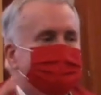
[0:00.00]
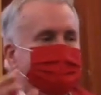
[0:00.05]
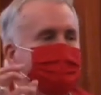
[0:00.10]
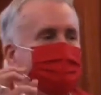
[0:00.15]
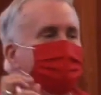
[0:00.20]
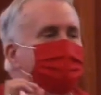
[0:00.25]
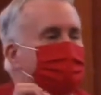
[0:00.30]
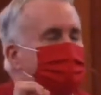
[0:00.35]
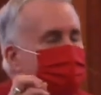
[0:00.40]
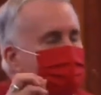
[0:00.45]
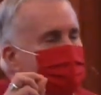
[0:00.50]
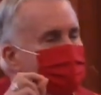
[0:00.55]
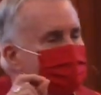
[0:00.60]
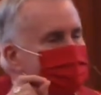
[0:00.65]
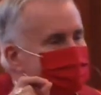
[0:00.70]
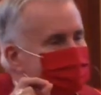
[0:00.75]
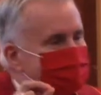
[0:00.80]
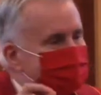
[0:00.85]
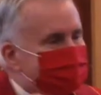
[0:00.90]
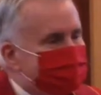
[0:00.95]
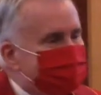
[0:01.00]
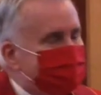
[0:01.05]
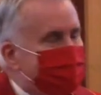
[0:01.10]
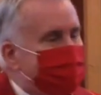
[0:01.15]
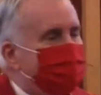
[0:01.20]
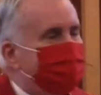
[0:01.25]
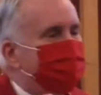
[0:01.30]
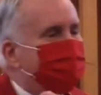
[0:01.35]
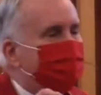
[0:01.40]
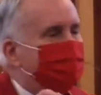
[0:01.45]
but to
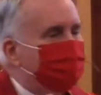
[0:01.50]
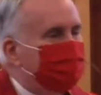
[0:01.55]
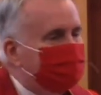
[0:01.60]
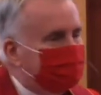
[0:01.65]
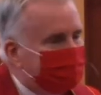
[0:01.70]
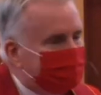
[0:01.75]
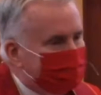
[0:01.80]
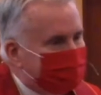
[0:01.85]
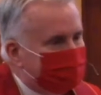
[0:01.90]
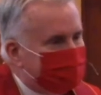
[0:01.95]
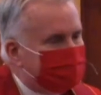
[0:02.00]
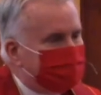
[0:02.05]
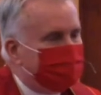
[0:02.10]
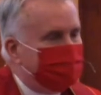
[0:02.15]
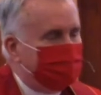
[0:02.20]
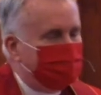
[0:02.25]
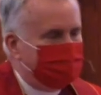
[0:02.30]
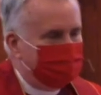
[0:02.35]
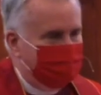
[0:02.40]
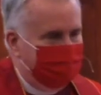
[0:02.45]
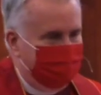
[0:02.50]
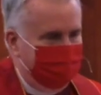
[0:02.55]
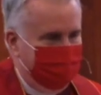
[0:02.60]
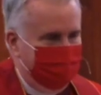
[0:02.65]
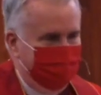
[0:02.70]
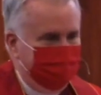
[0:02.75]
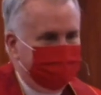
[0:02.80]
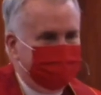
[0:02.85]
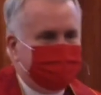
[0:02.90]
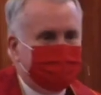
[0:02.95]
instead replace the
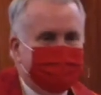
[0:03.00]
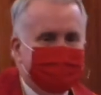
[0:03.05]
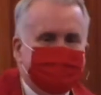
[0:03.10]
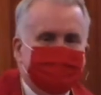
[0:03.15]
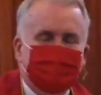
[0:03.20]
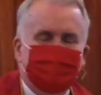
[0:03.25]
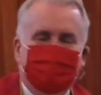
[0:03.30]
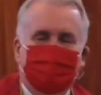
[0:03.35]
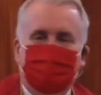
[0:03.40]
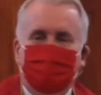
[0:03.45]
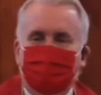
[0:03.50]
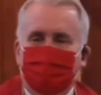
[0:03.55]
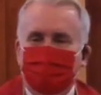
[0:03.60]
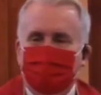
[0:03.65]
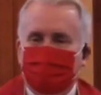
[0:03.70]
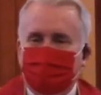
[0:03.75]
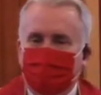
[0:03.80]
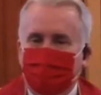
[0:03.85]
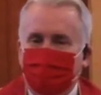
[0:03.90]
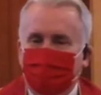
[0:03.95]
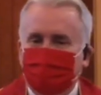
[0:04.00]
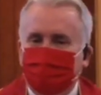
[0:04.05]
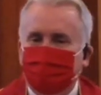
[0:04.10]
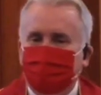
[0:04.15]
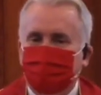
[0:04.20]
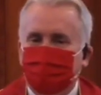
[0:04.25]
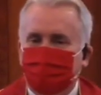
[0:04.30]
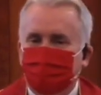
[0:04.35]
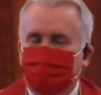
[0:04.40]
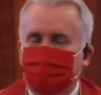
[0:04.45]
chains with what the collect
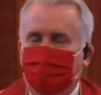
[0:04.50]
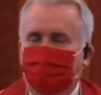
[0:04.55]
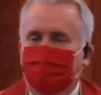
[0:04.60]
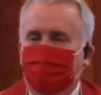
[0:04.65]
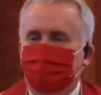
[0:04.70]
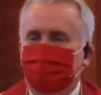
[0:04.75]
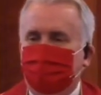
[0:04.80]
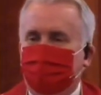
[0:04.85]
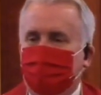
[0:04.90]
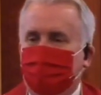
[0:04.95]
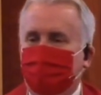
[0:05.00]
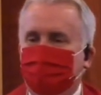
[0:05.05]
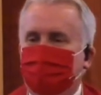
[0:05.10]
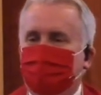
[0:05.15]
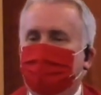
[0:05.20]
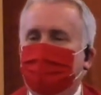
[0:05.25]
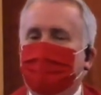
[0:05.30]
describes as